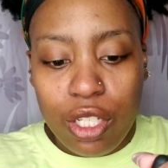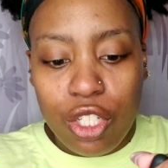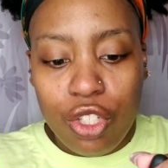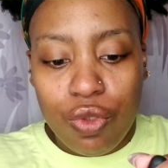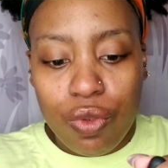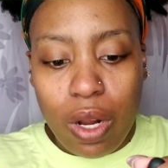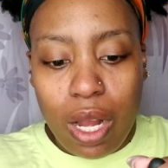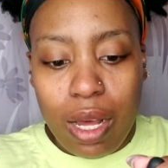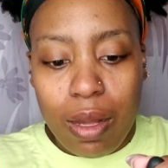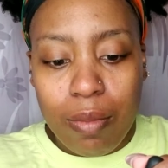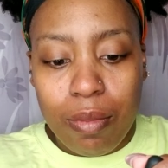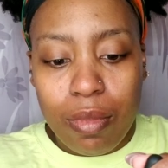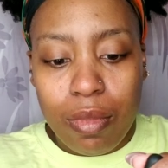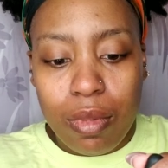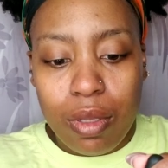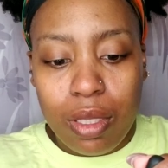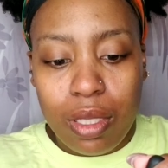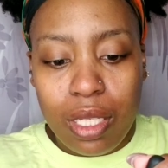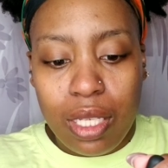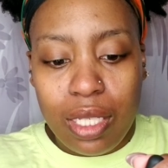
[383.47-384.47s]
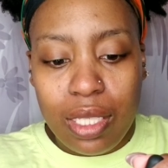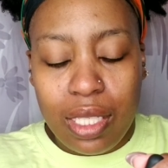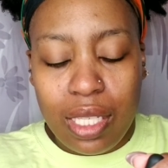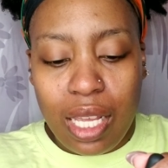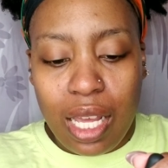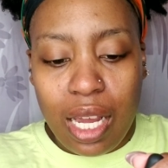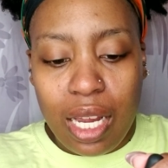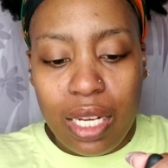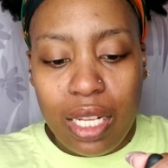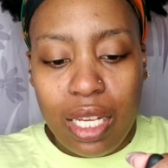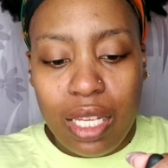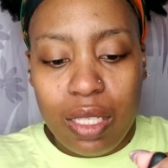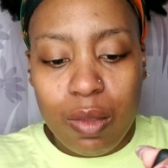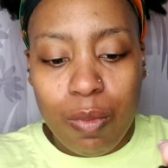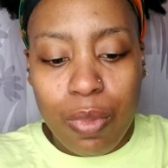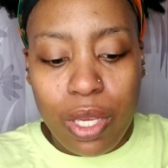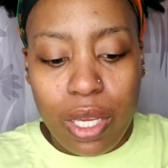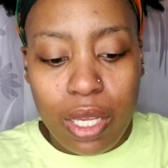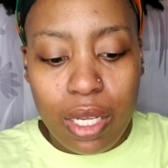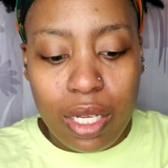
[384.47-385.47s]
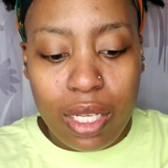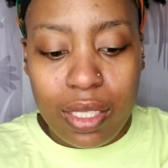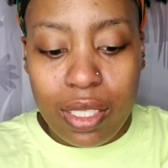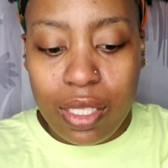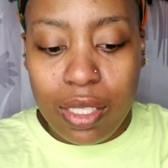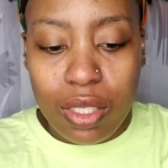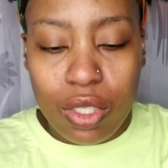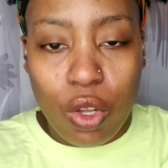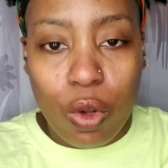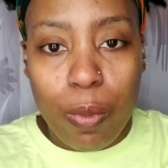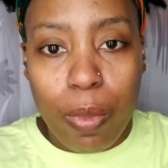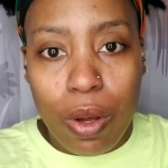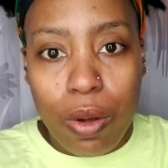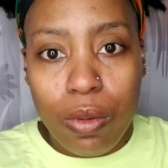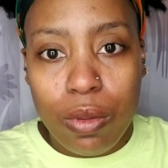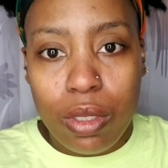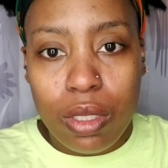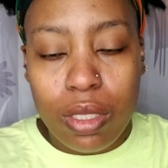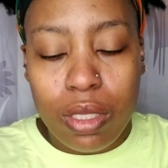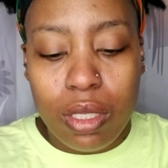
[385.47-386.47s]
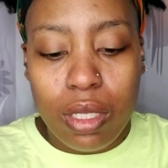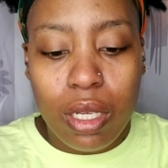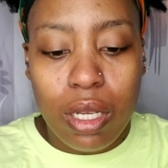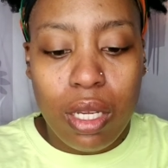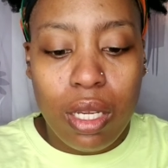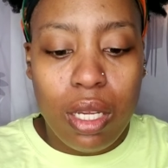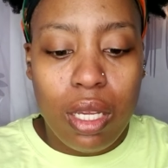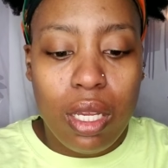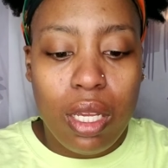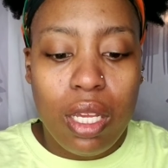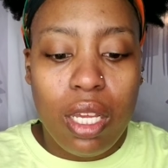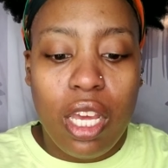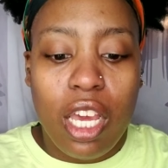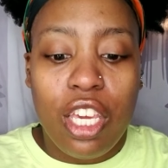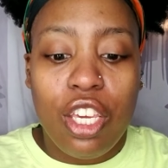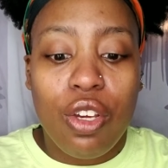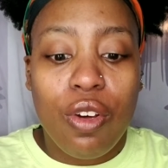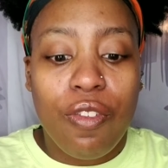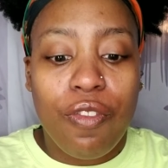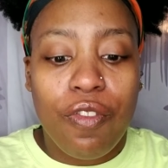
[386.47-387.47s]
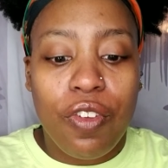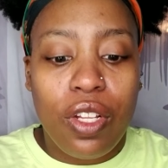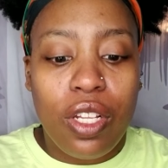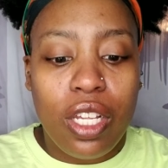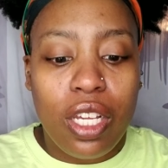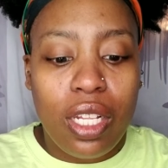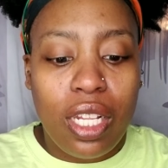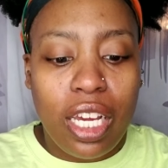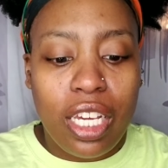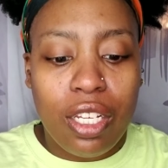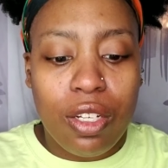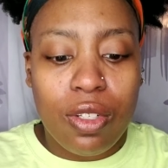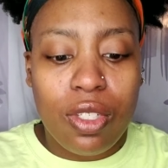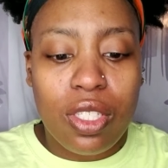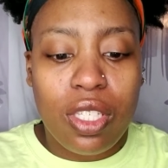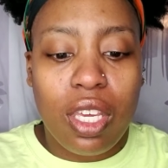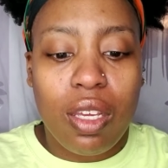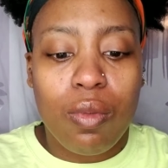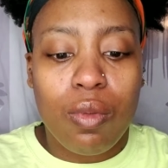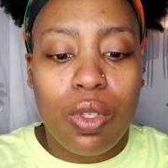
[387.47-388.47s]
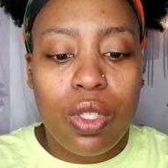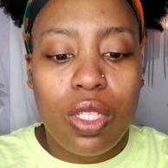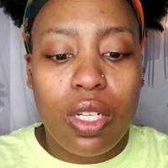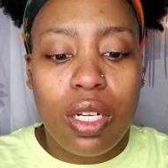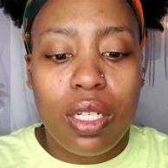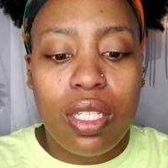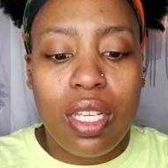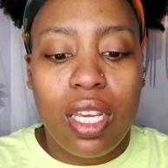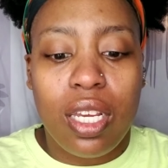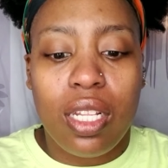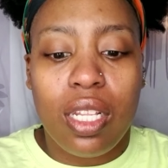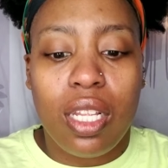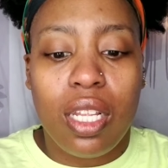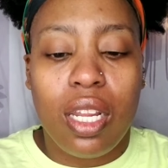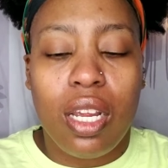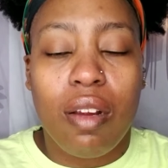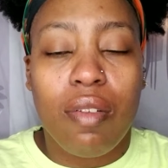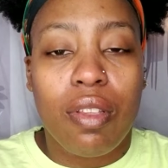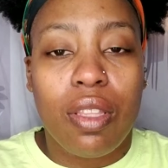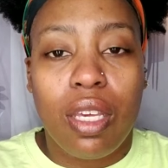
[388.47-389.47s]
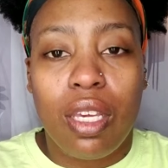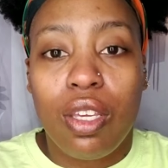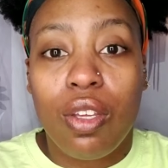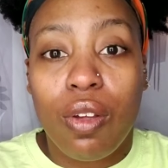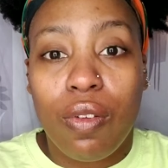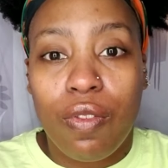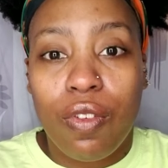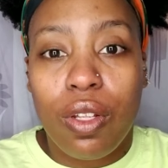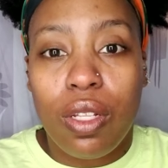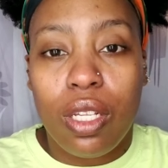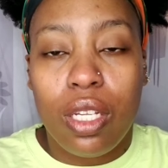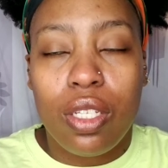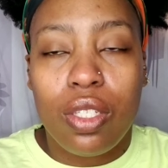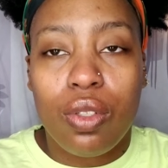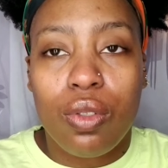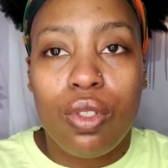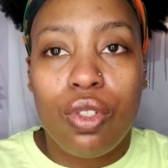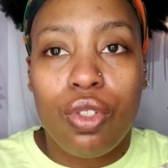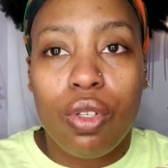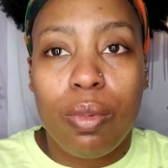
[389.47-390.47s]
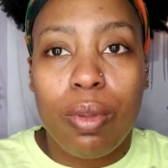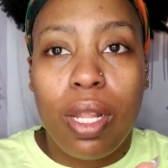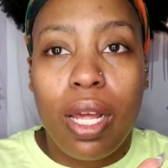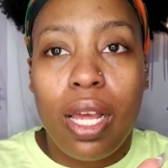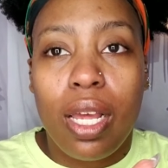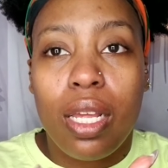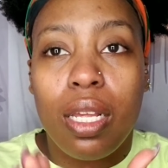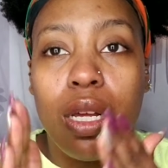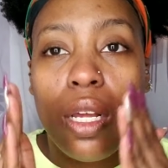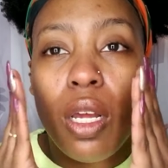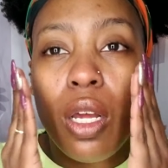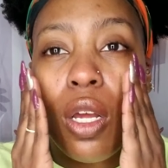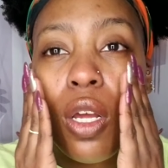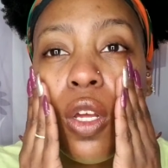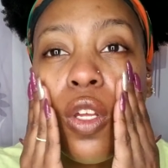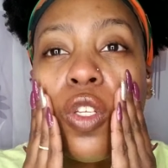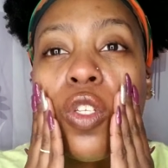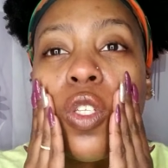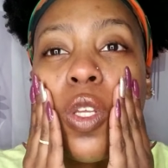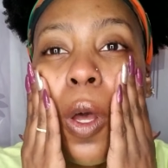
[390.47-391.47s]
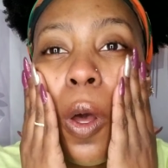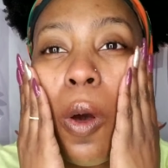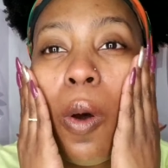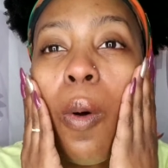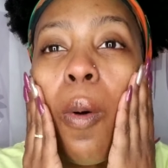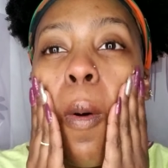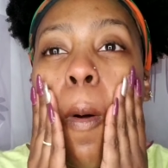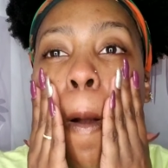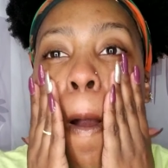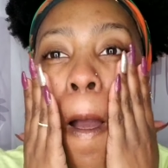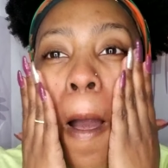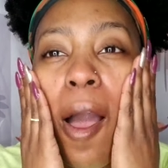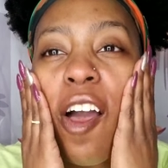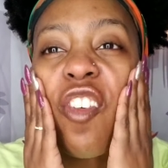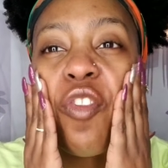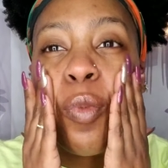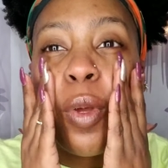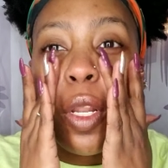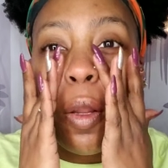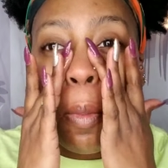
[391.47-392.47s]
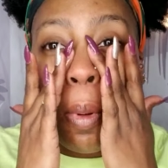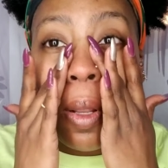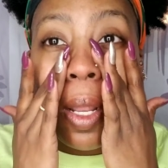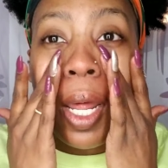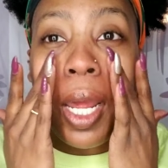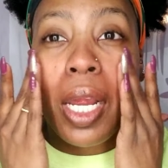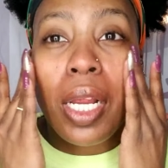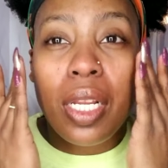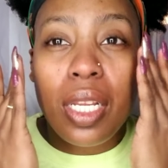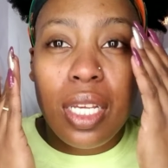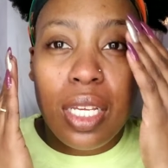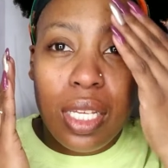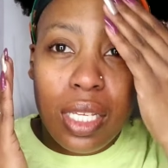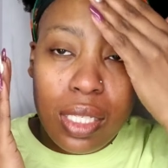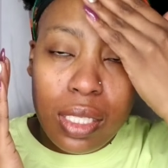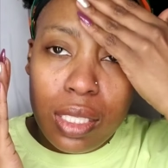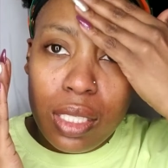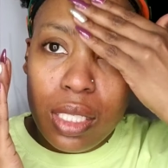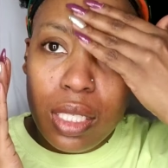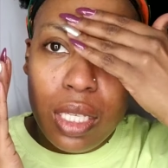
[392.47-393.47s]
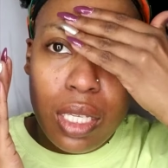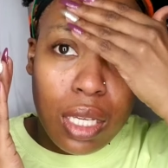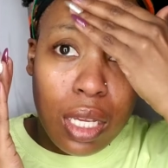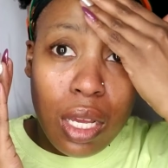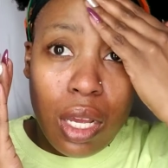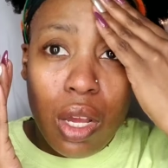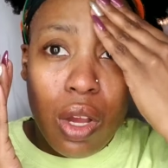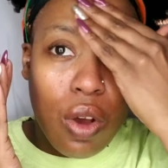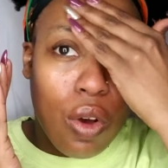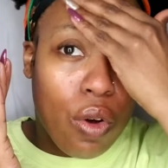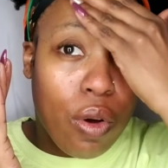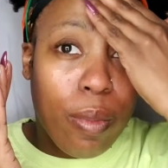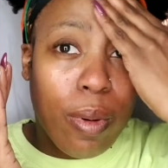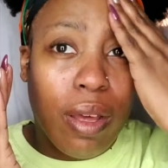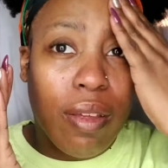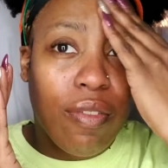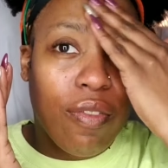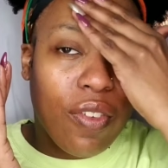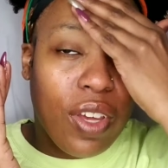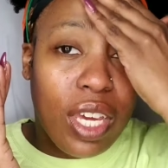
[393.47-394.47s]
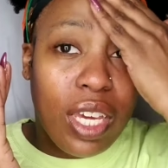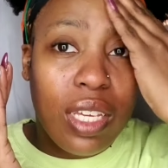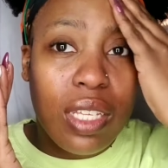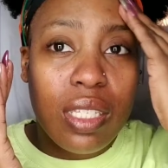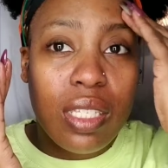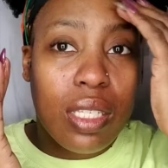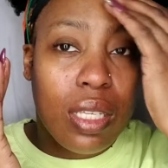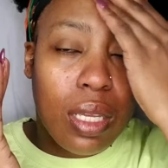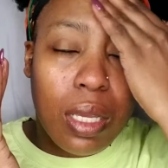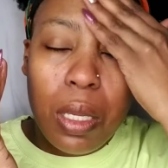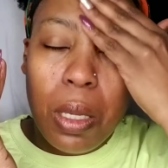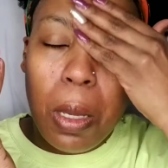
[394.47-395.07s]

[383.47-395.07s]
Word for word: Drop the tiniest bit because it's so potent and you'll feel it like your skin will start tingling and everything. You'll feel it as soon as you apply it. So I've been applying this on my face,